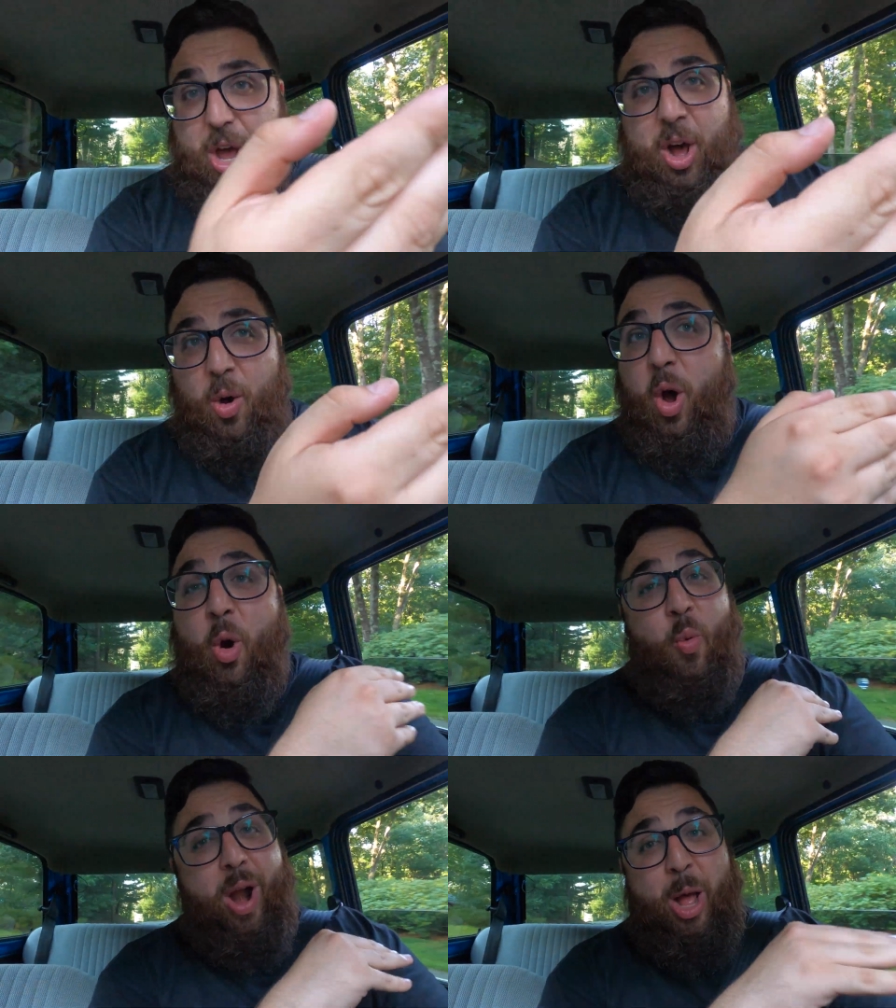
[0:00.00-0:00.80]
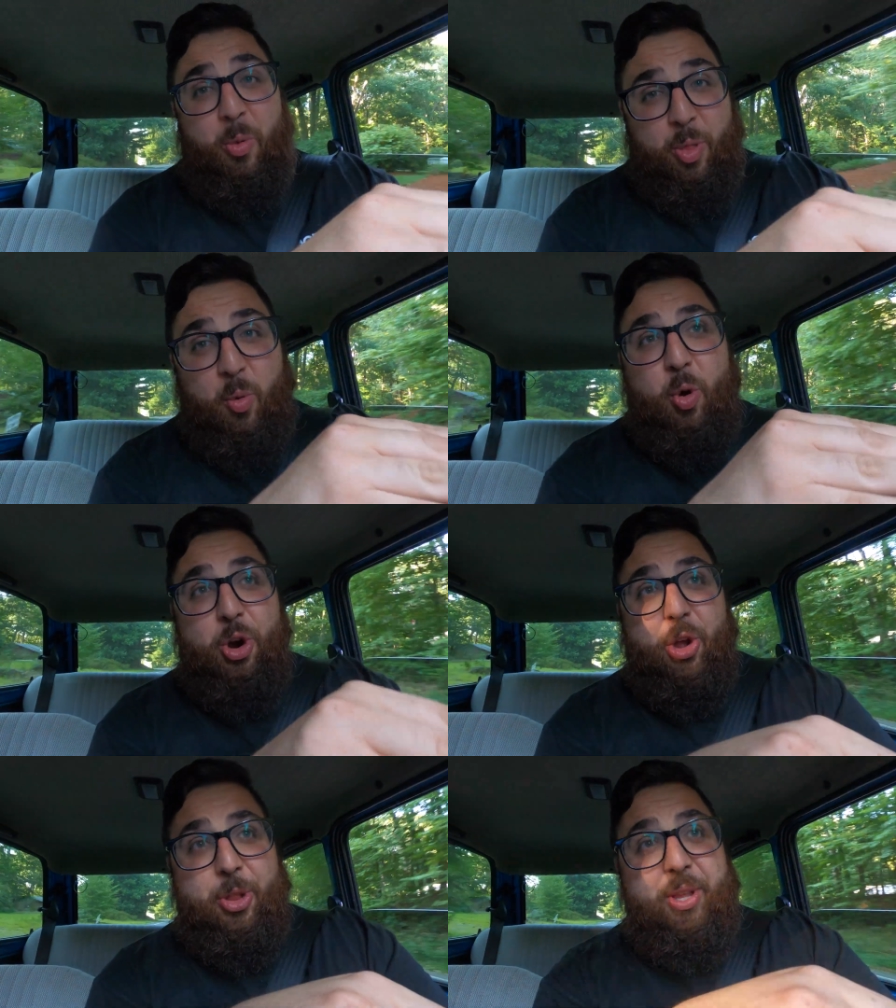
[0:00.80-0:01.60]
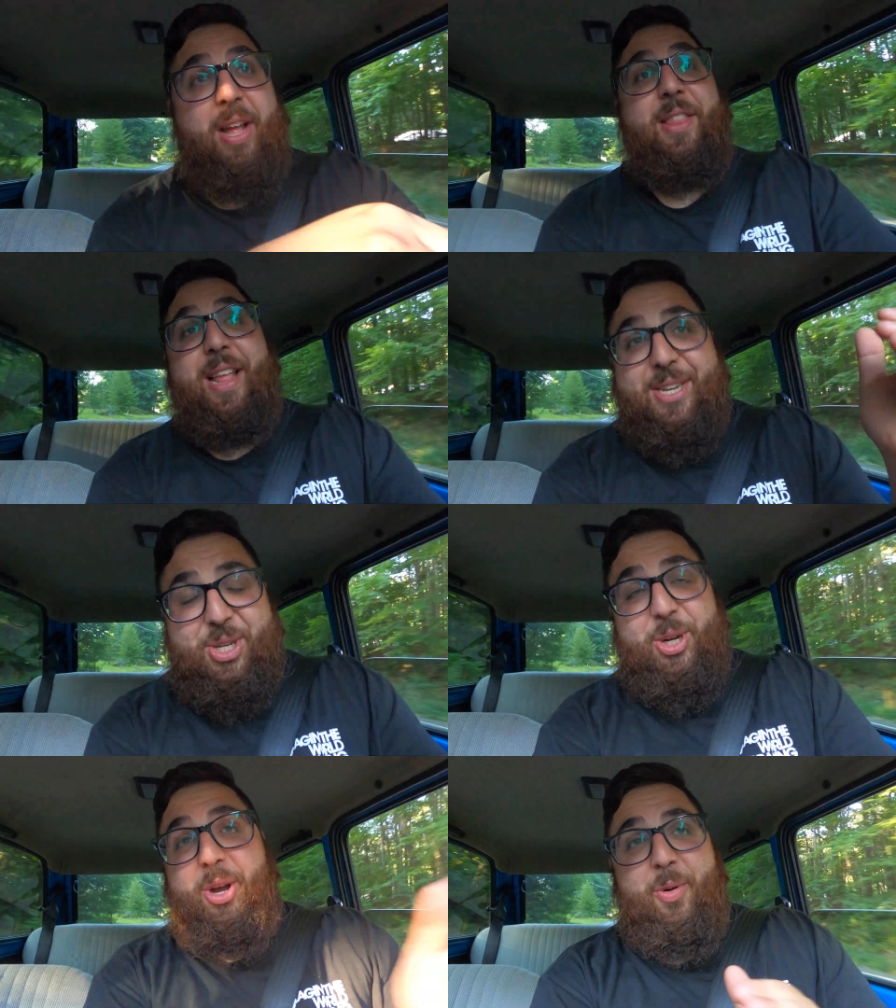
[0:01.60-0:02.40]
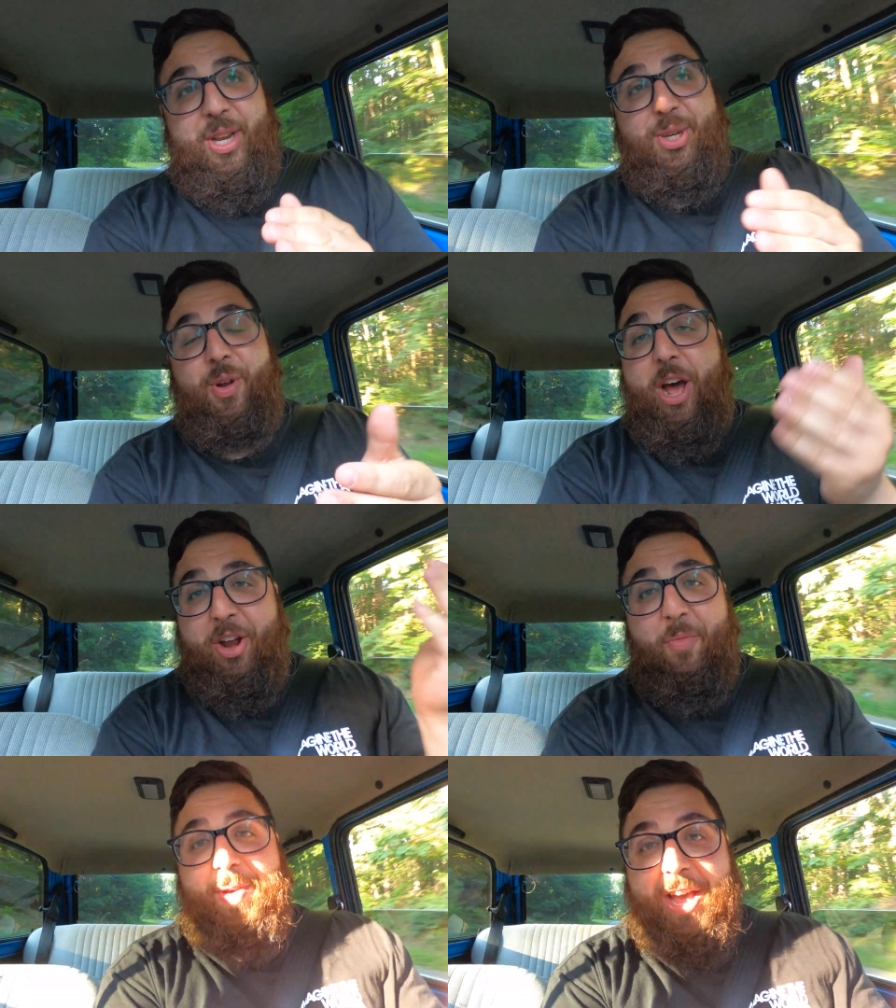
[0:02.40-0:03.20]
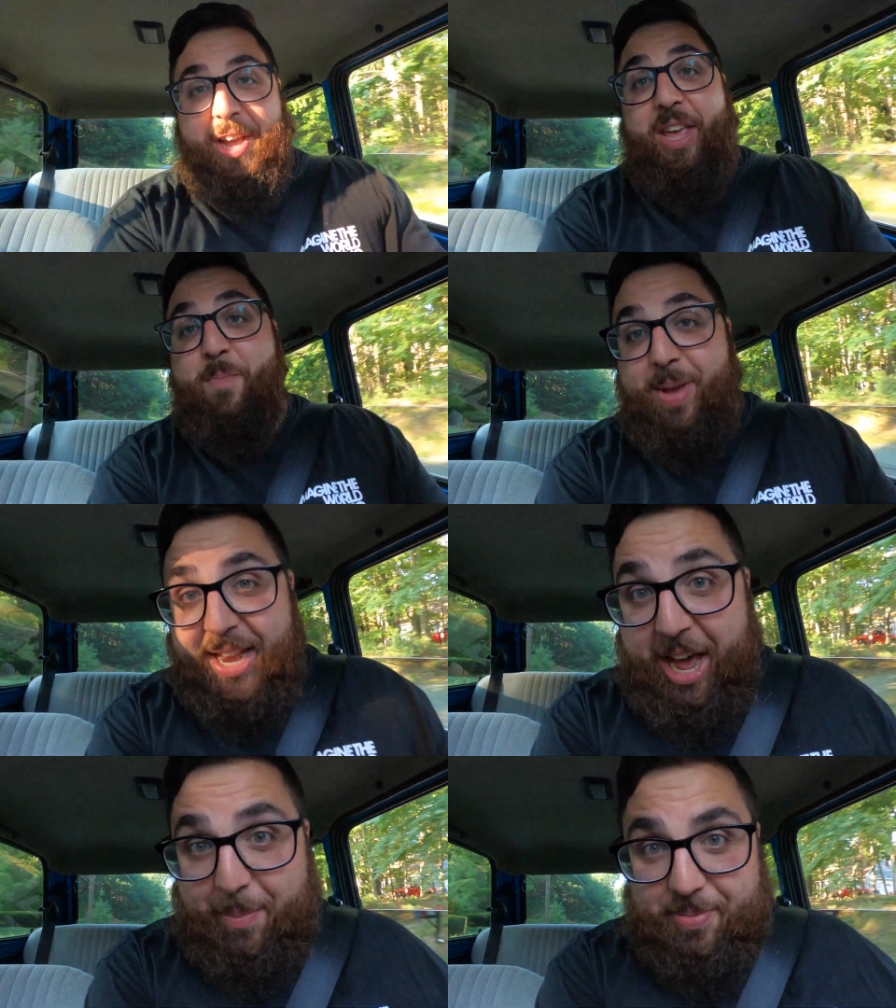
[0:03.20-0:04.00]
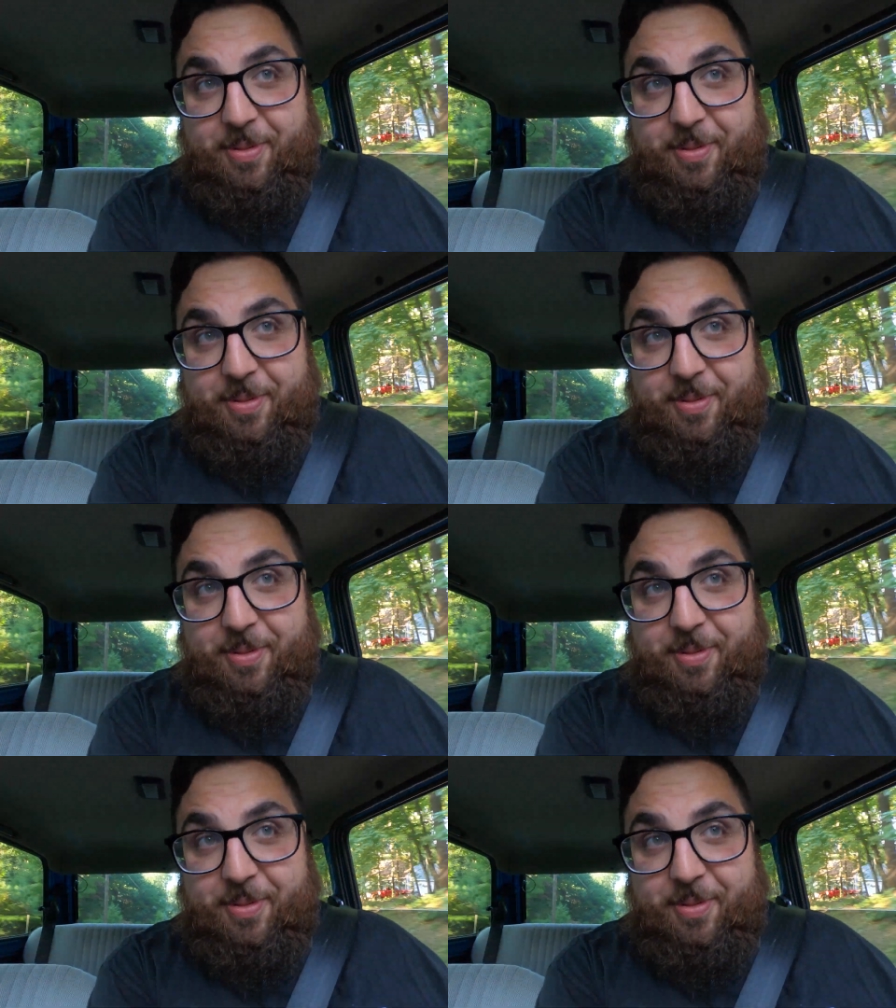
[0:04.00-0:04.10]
go around the world, unless you're going to an Autobianchi meetup.